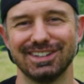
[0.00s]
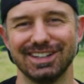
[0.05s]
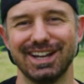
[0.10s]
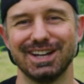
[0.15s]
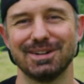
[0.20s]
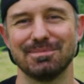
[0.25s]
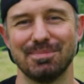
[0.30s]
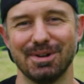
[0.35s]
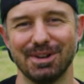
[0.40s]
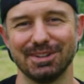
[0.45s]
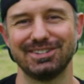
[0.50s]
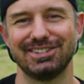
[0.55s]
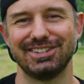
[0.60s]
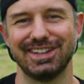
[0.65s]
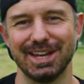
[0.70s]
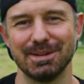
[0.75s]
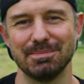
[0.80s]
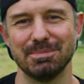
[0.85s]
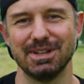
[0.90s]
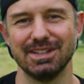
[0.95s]
a lot of bold
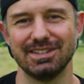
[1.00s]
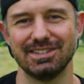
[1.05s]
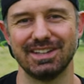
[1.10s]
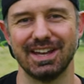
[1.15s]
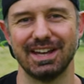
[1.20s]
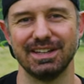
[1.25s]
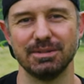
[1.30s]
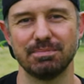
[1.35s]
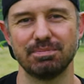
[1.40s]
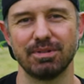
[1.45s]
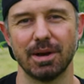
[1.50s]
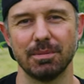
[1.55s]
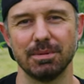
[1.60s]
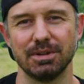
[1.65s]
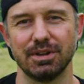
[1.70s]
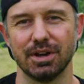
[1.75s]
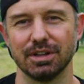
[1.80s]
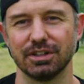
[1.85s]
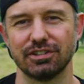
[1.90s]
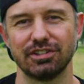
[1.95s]
statements and you're probably
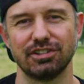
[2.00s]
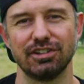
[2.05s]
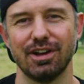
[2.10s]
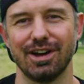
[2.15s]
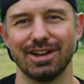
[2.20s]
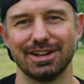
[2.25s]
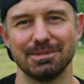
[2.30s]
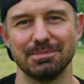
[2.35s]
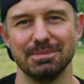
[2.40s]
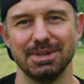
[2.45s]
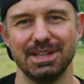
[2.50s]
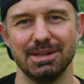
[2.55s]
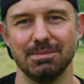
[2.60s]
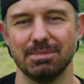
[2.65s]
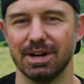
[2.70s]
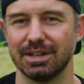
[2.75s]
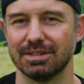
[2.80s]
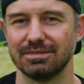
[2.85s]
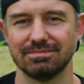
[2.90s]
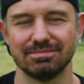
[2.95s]
gonna slaughter me,
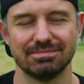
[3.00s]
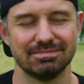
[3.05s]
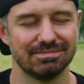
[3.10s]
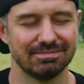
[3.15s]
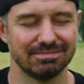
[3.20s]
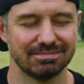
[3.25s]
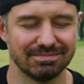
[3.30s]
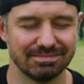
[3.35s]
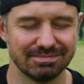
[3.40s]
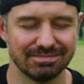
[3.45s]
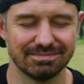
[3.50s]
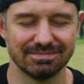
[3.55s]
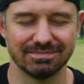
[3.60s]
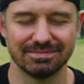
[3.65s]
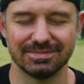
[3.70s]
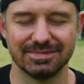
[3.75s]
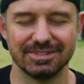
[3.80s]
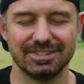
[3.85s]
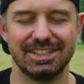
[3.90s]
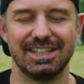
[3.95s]
but
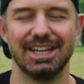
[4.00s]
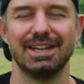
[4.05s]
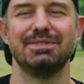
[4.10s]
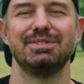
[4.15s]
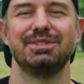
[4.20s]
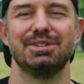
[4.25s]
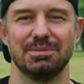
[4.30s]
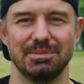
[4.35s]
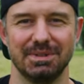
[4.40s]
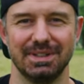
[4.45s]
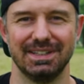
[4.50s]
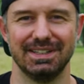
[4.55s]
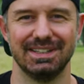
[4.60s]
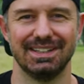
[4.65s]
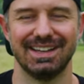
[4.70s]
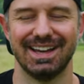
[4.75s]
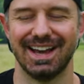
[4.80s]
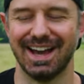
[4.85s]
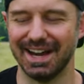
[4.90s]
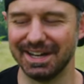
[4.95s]
give it to me.
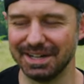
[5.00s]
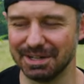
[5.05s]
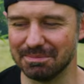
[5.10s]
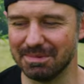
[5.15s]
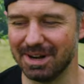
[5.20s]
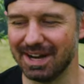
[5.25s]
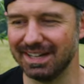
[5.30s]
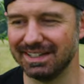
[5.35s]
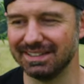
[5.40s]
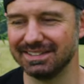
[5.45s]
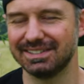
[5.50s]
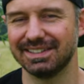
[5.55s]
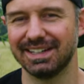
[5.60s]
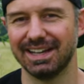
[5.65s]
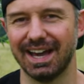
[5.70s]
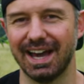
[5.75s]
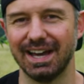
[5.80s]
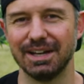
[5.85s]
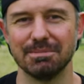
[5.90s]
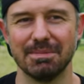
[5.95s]
I don't mind.
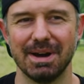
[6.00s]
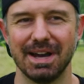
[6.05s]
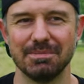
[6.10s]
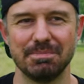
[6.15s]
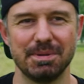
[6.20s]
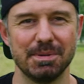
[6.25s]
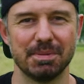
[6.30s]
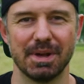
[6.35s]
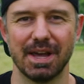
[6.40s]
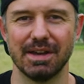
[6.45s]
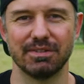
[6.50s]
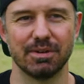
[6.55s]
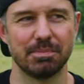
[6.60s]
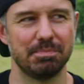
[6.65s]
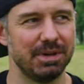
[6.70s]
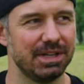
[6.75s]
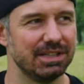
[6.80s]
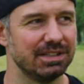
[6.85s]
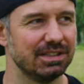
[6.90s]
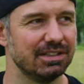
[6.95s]
Uh, I don't mind people have
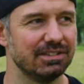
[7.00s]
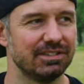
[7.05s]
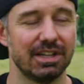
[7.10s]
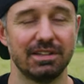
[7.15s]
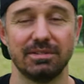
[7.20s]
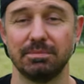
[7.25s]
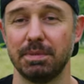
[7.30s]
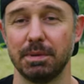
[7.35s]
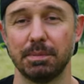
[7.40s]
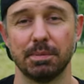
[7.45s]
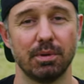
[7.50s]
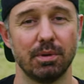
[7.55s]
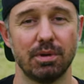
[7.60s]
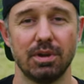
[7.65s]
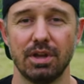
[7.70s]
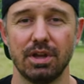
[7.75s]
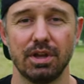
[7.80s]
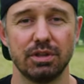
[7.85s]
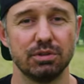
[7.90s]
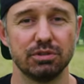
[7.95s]
opinions and people
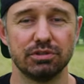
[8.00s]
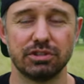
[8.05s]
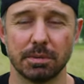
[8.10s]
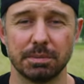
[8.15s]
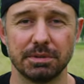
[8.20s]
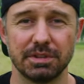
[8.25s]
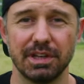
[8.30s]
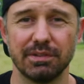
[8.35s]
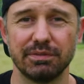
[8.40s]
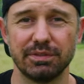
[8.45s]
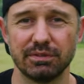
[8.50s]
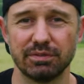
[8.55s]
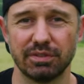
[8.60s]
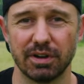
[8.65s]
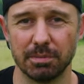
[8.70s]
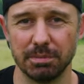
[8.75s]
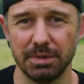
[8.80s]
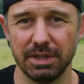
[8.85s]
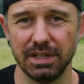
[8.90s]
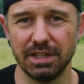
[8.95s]
do something different
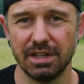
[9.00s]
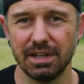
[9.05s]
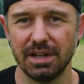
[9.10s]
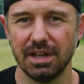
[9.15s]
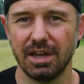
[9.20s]
from me.